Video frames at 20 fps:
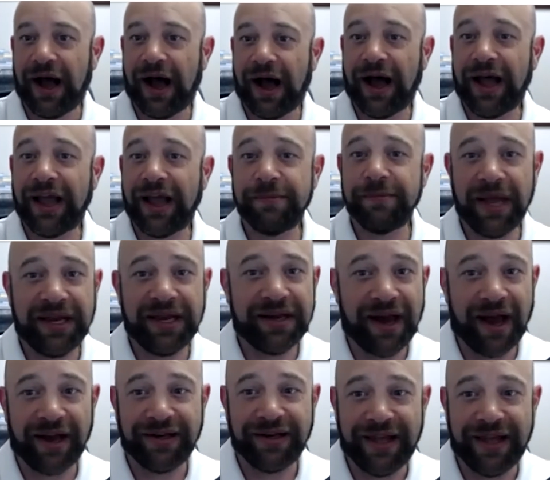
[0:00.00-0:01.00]
I may
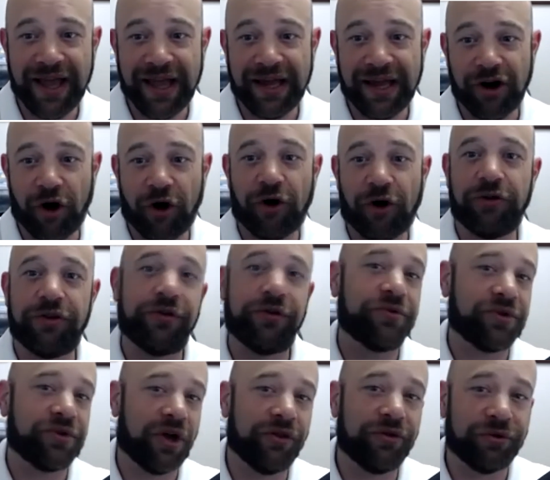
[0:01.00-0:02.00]
not get all
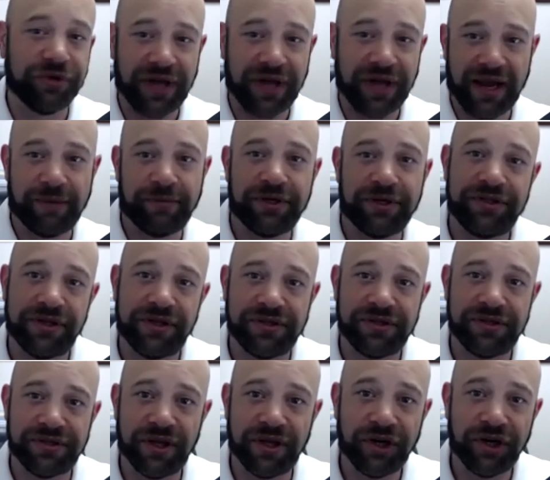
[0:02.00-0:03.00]
those other
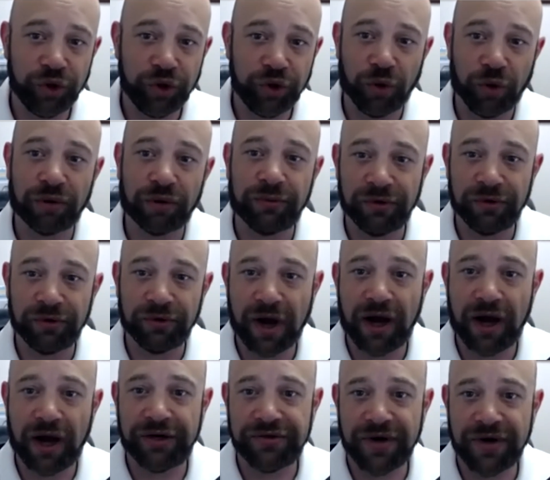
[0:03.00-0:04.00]
damages that a normal
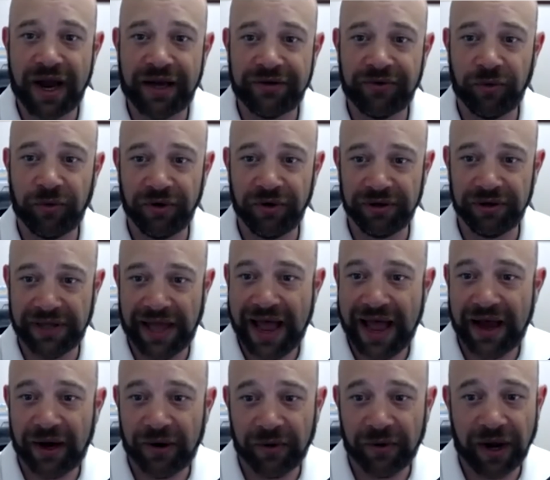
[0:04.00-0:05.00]
contract would
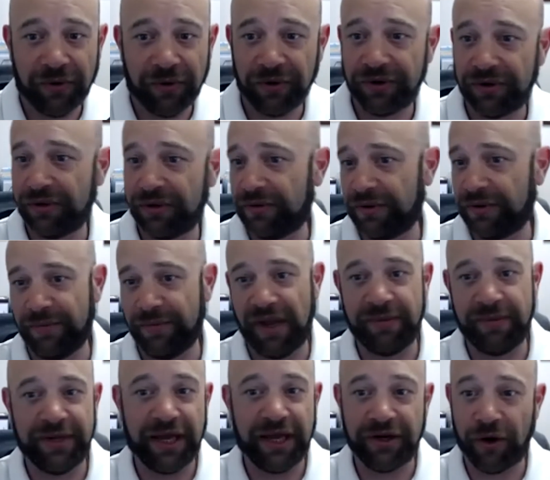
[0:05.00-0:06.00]
allow. I'm
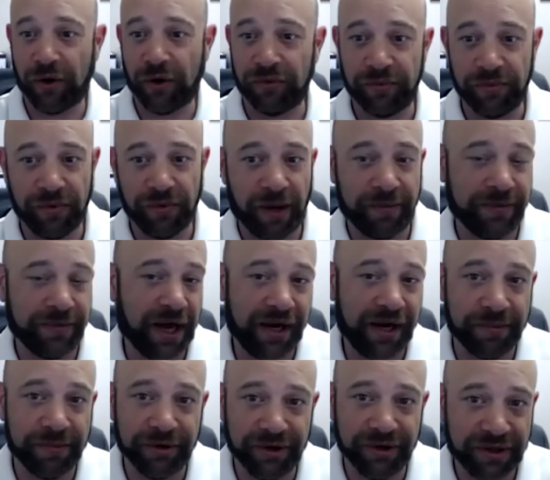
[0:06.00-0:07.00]
not
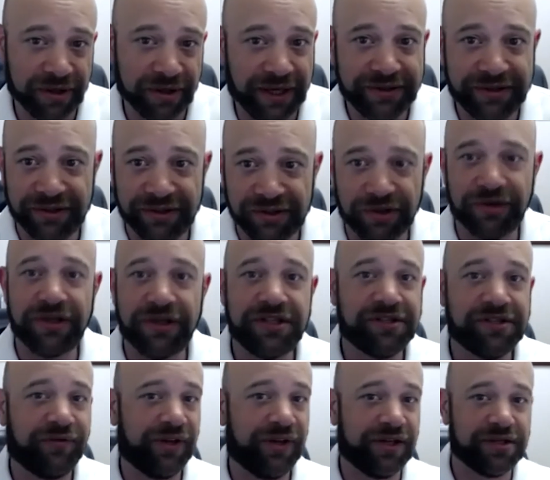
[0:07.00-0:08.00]
able to collect
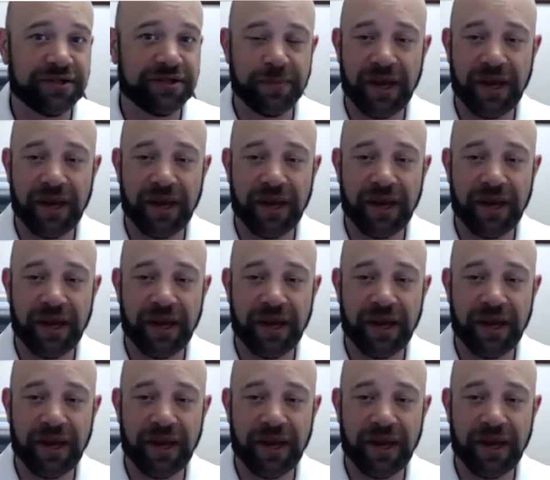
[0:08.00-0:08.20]
attorney's fees.